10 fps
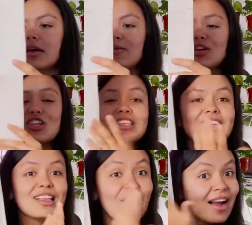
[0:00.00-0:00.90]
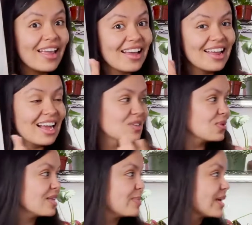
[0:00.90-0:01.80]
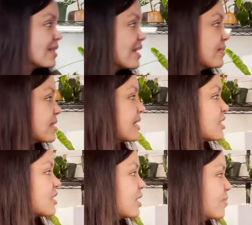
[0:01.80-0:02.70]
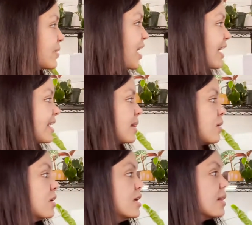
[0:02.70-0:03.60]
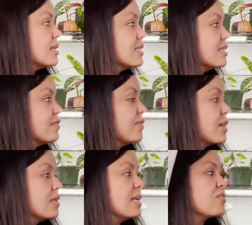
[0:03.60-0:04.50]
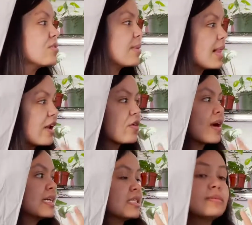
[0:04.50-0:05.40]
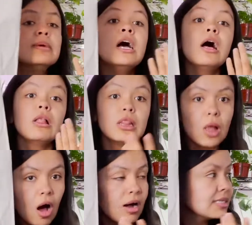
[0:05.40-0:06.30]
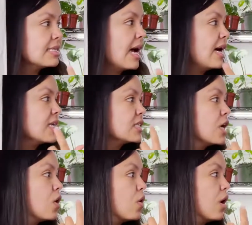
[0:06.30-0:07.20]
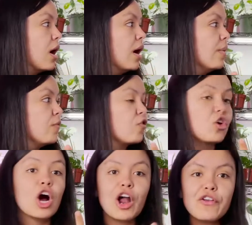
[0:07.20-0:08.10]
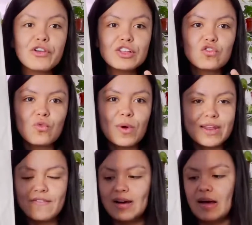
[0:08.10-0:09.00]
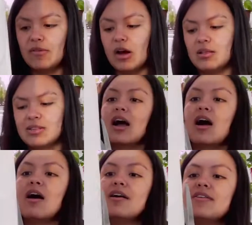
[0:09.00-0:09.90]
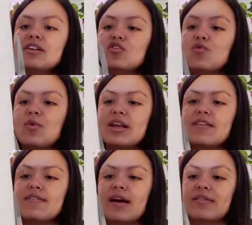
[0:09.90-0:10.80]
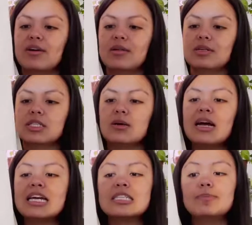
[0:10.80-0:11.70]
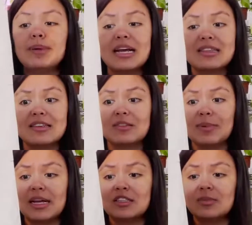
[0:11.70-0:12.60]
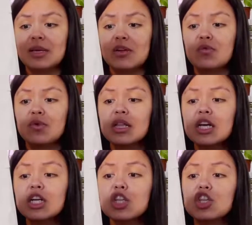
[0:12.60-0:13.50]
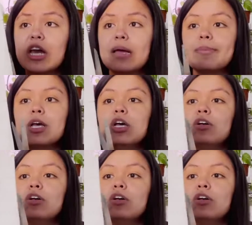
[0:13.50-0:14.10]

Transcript: which again, it has really big leaves. Let's just hope they're not yellow. This is a Philodendron Melanochrysum, long size, for $125. $125. So I expect this plant to be in really good shape,